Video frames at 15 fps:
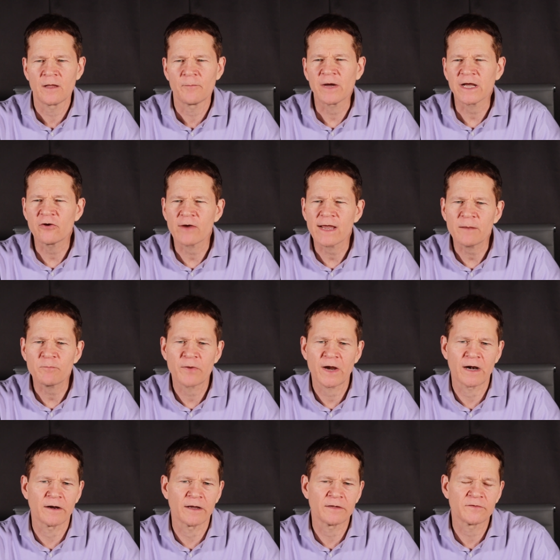My
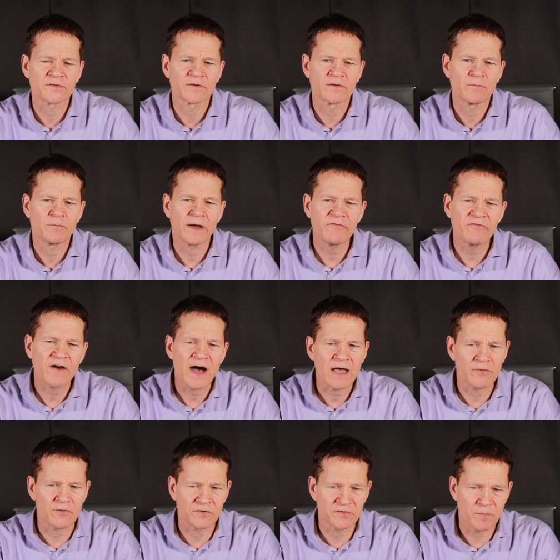grandparents, my
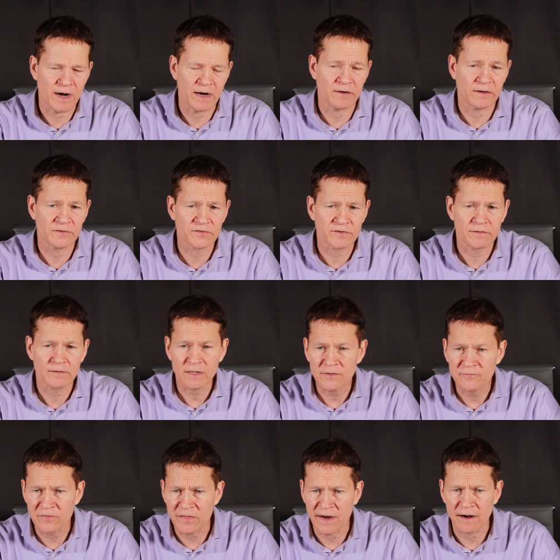father's parents,
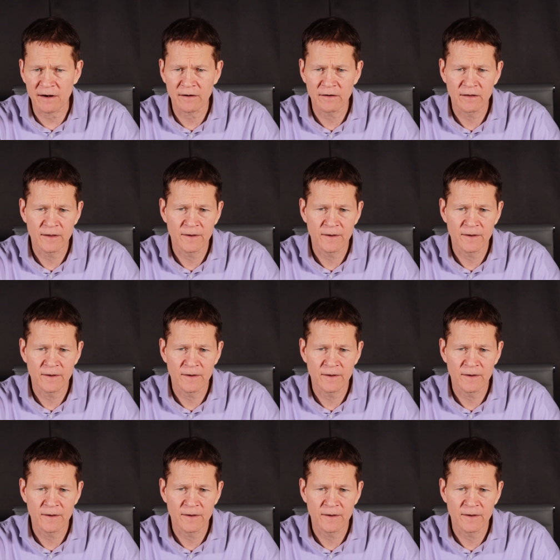lived there.